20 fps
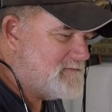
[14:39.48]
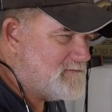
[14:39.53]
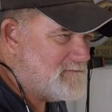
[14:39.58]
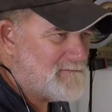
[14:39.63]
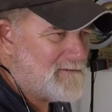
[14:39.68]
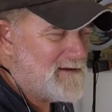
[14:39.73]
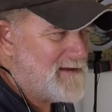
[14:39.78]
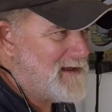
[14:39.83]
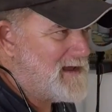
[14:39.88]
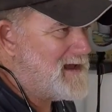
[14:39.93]

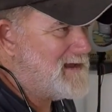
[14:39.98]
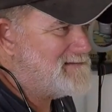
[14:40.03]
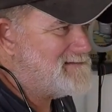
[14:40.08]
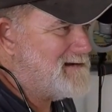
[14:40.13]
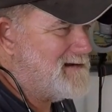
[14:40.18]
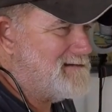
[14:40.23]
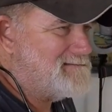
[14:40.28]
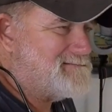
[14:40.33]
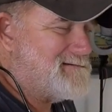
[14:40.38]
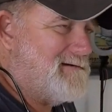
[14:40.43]
Well, you out
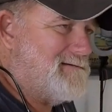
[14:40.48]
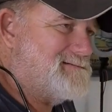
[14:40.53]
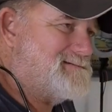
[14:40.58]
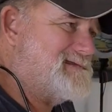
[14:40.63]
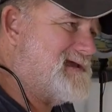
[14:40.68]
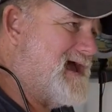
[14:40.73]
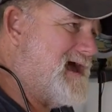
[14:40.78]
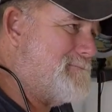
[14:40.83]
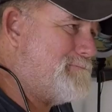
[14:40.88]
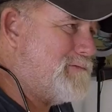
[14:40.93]
there throwing
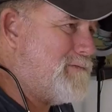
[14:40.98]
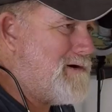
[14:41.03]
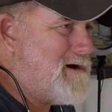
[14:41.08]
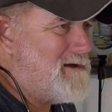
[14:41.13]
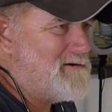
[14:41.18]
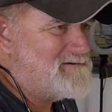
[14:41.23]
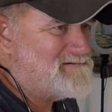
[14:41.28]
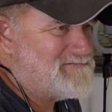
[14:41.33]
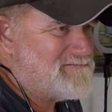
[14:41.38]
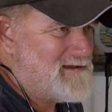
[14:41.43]
top
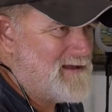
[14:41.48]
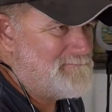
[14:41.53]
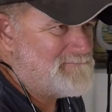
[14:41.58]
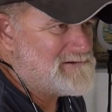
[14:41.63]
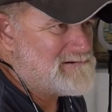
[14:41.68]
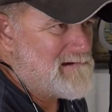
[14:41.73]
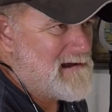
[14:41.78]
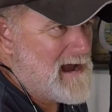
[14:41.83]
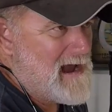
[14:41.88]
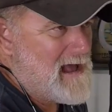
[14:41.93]
waters for them
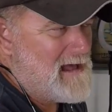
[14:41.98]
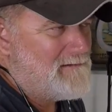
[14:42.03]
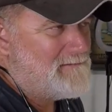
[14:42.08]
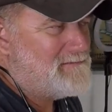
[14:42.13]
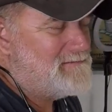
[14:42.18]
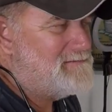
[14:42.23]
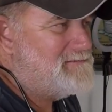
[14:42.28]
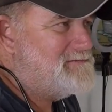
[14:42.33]
trout?